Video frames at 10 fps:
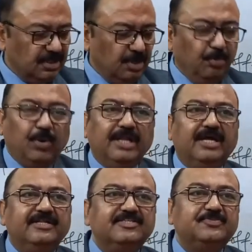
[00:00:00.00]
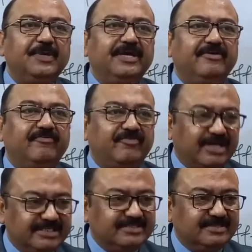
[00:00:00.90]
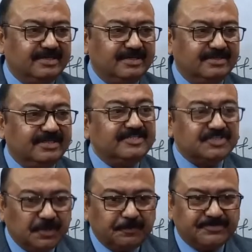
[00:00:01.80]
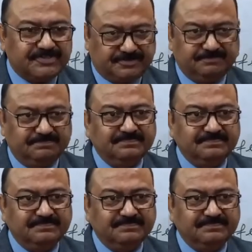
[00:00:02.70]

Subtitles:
while others may write the scripts.